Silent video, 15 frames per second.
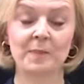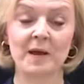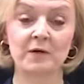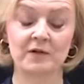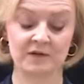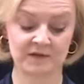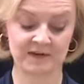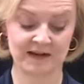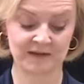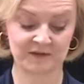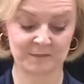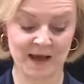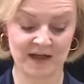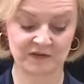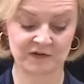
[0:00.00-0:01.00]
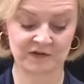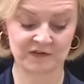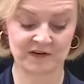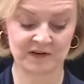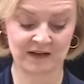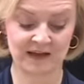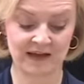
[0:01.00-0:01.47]
spoken to His
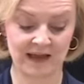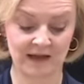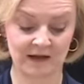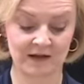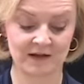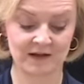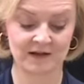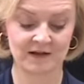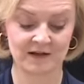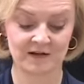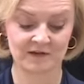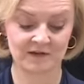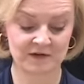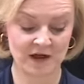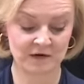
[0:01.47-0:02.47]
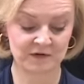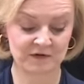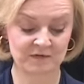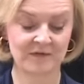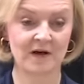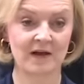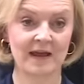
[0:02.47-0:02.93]
Majesty the King to
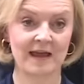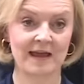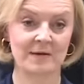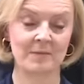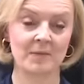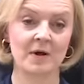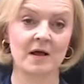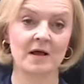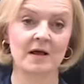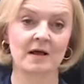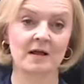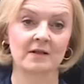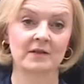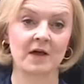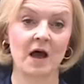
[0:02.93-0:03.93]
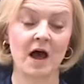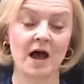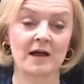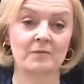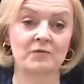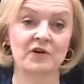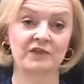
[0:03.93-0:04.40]
notify him that
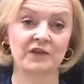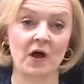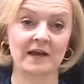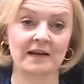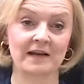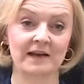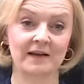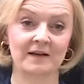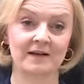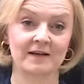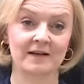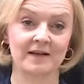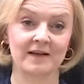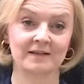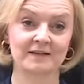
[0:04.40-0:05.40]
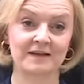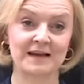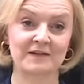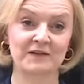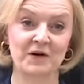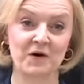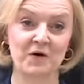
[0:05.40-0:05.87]
I am resigning as
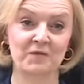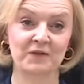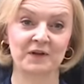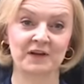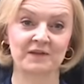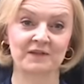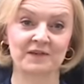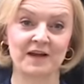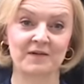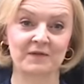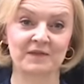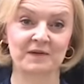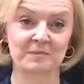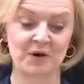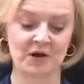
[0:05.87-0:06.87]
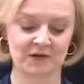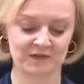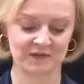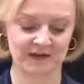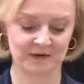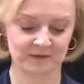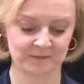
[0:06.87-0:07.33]
leader of the Conservative
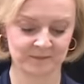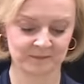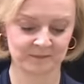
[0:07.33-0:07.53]
Party.